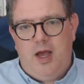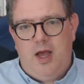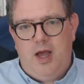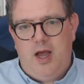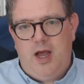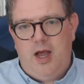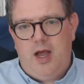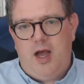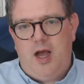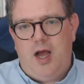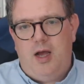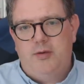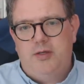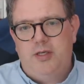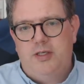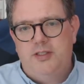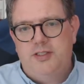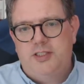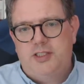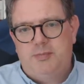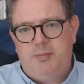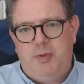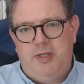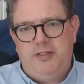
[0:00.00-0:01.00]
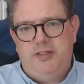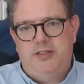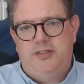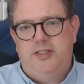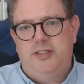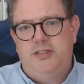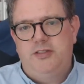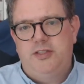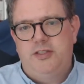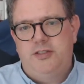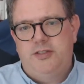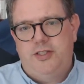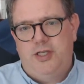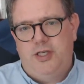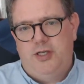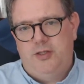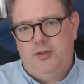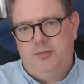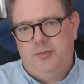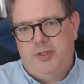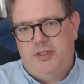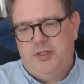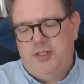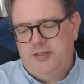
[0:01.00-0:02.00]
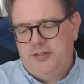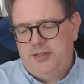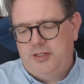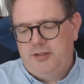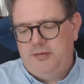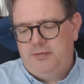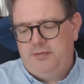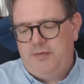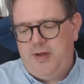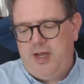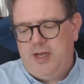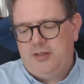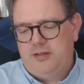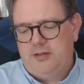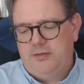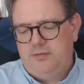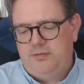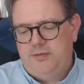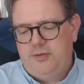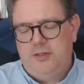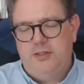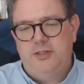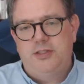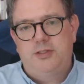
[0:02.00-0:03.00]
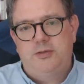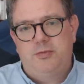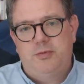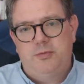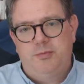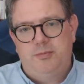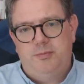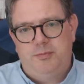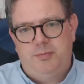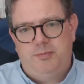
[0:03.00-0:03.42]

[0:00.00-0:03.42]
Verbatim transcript: Uh, I'm going to split this into two because, in effect, the first